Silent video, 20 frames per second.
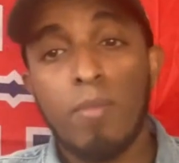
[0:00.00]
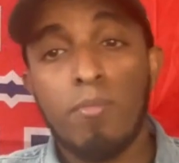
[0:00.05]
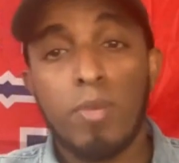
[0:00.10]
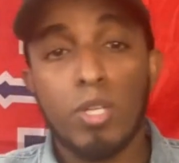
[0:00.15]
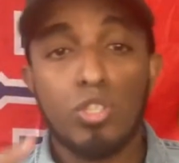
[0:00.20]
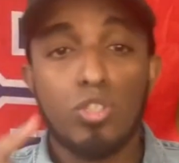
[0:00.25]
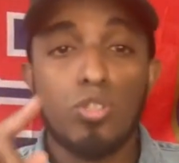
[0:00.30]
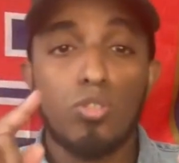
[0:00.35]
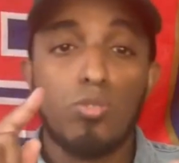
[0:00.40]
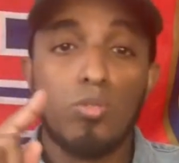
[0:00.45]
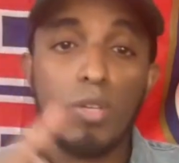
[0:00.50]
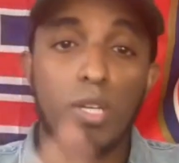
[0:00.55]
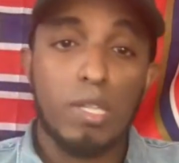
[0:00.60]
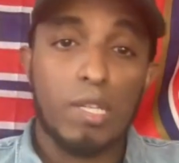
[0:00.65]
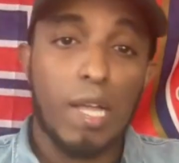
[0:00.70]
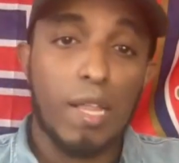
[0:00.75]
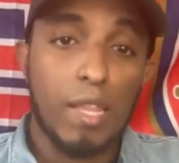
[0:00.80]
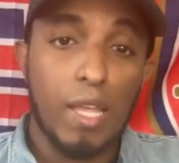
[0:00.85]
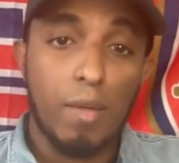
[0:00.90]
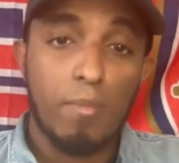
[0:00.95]
Make sure you do hit
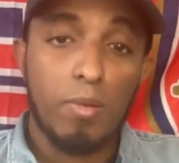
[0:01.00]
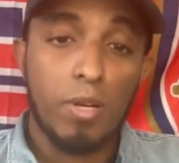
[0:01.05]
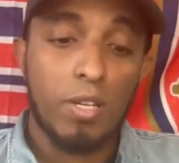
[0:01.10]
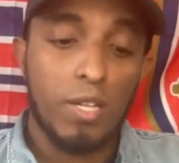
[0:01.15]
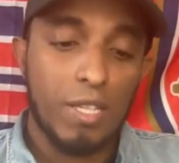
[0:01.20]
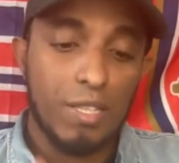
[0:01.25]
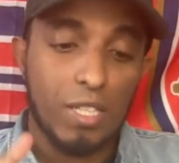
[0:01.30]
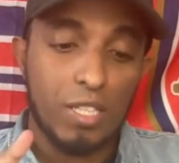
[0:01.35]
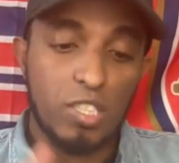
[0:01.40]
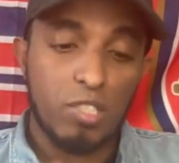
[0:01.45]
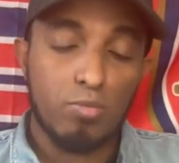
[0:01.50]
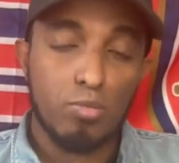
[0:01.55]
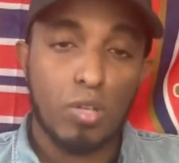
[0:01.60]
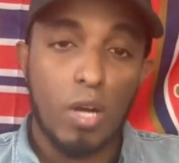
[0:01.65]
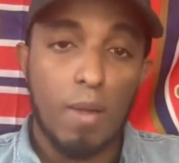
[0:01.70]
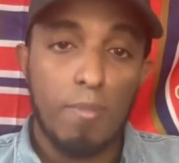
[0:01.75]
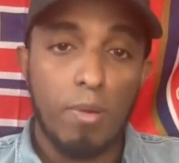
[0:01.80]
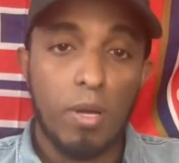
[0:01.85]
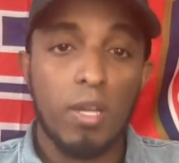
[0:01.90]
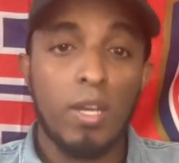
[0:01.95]
that like button, hit that
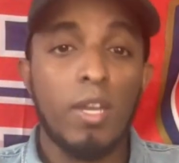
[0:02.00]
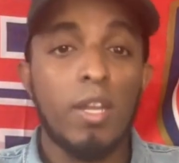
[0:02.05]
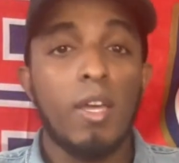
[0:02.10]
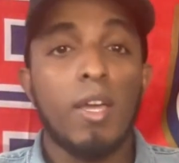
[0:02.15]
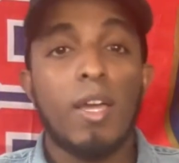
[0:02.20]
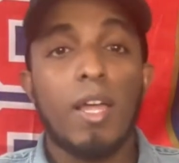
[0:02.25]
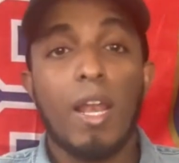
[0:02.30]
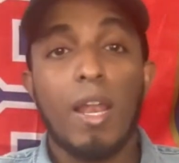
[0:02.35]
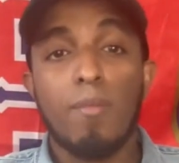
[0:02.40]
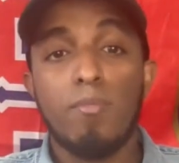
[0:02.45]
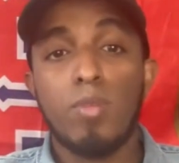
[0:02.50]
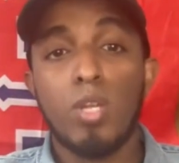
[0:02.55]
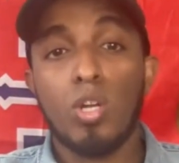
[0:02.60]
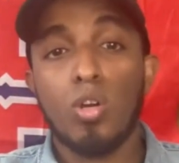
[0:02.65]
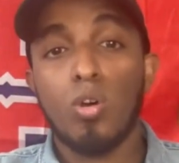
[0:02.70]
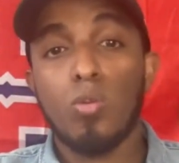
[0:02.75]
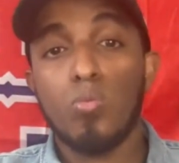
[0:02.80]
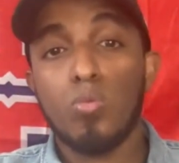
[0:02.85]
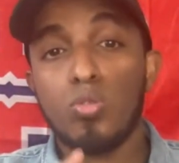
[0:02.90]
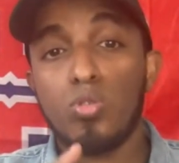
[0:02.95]
subscribe button. Let me
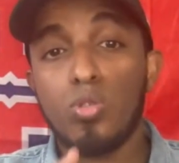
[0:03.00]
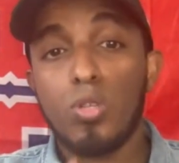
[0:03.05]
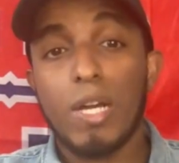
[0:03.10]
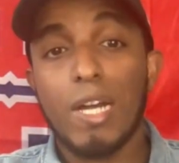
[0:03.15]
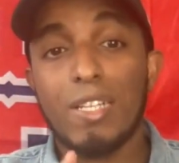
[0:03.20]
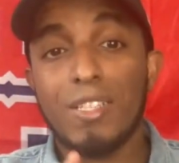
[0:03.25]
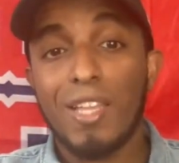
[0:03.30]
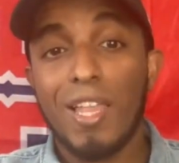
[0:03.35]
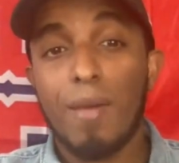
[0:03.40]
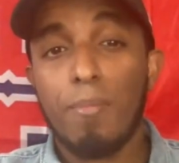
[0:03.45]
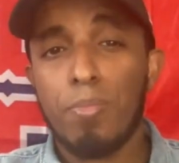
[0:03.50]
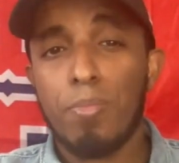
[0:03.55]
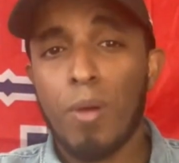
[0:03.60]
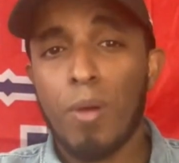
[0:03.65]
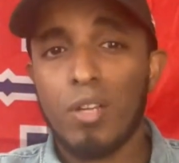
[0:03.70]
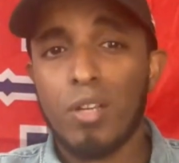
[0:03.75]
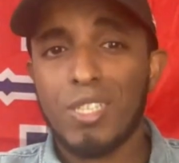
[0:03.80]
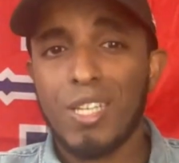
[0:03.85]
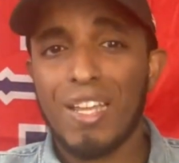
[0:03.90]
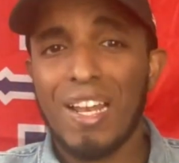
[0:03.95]
know, would you guys let
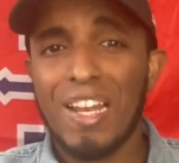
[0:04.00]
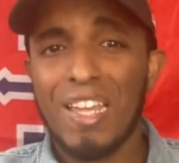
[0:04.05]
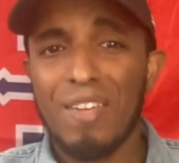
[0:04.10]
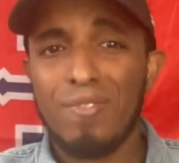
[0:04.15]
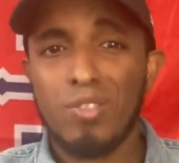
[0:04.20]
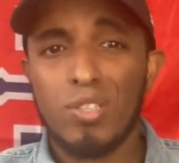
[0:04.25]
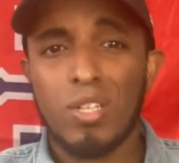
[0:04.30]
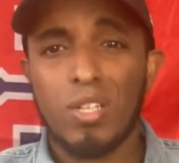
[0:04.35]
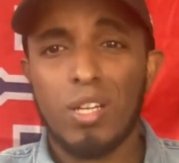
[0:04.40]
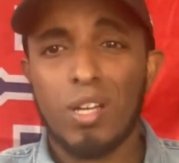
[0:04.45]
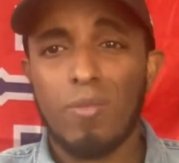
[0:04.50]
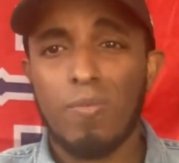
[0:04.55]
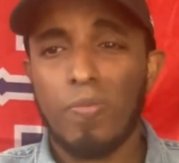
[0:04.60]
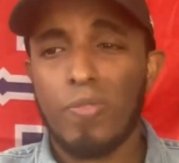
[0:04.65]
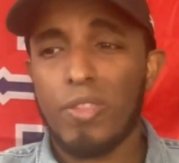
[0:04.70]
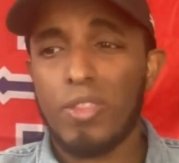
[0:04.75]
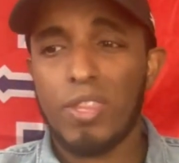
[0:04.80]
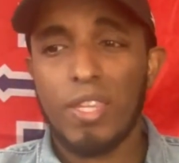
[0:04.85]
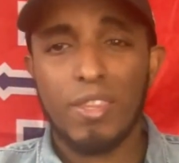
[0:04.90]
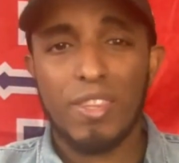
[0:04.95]
Partey leave to
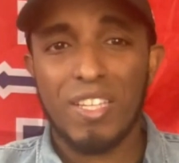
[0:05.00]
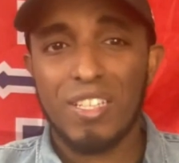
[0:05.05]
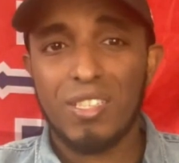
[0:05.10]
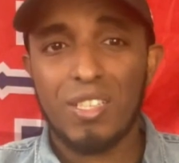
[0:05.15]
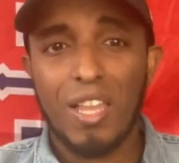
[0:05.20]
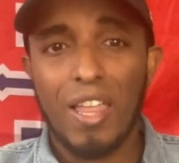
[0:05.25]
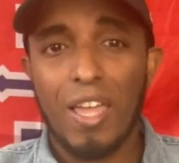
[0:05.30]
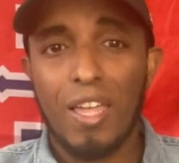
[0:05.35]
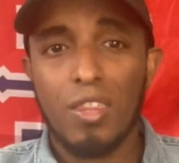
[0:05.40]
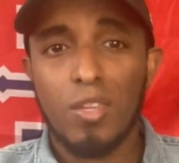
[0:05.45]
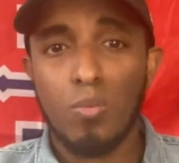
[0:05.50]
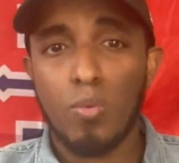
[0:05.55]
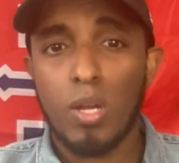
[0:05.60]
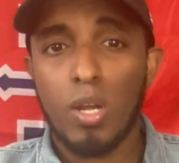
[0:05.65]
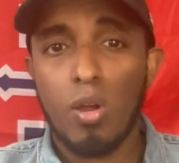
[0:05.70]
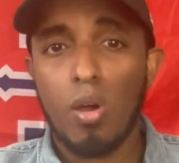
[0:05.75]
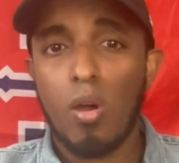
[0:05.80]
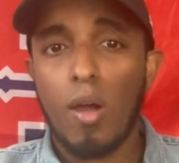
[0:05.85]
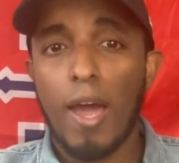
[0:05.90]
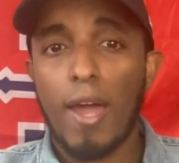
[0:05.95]
this late in the
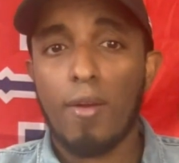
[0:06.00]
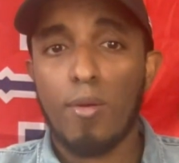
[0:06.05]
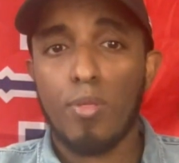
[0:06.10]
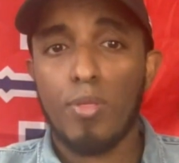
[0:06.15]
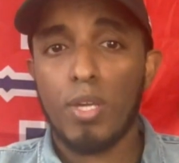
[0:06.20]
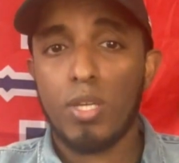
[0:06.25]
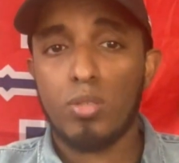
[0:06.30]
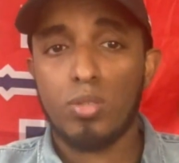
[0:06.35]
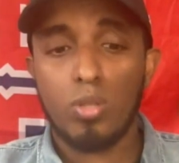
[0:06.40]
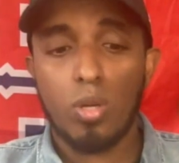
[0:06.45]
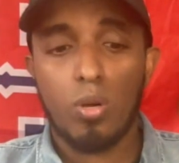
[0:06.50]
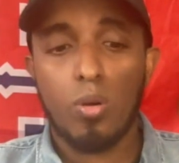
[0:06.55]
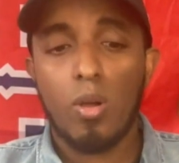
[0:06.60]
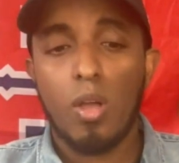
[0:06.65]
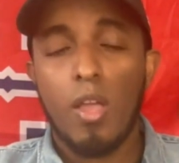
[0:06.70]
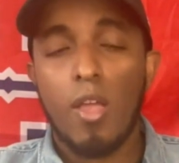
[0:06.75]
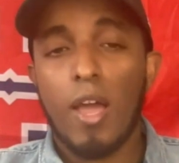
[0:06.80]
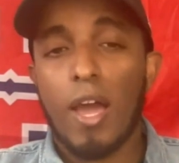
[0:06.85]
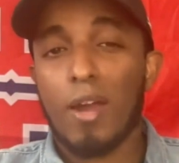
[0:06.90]
window? I don't think so.